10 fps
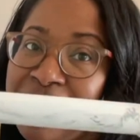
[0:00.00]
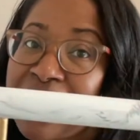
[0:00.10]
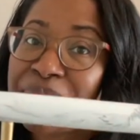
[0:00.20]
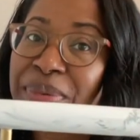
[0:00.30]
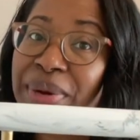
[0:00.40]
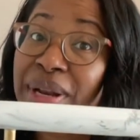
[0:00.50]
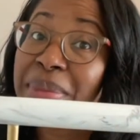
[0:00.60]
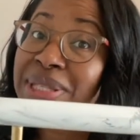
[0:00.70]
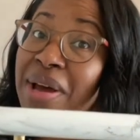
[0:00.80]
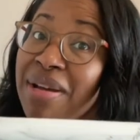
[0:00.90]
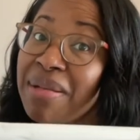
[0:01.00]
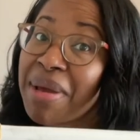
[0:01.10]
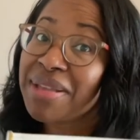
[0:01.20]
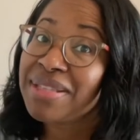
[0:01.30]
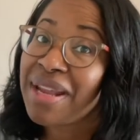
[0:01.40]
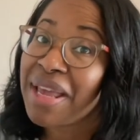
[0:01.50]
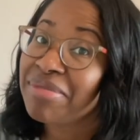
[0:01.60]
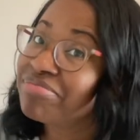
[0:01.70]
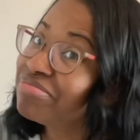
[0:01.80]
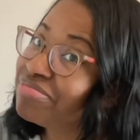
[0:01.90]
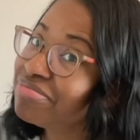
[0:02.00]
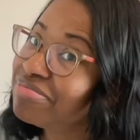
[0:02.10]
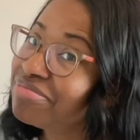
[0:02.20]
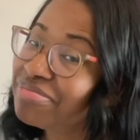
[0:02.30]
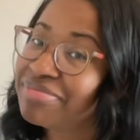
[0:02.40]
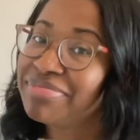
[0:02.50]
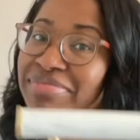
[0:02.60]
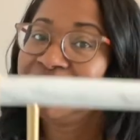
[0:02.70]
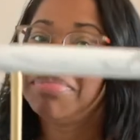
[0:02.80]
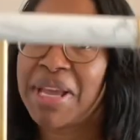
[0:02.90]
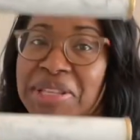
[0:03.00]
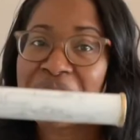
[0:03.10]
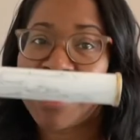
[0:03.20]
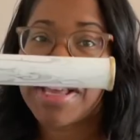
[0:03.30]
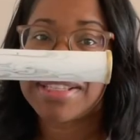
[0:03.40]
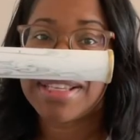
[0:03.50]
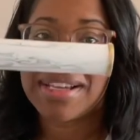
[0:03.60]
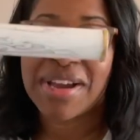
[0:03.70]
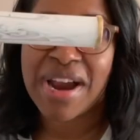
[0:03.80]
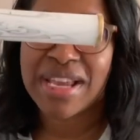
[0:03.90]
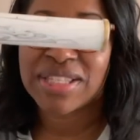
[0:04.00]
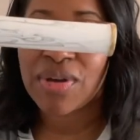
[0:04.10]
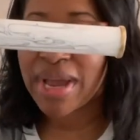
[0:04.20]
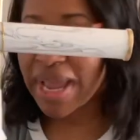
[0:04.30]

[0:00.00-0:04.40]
that's what we're gonna be talking about today. Master Closet. All right, so I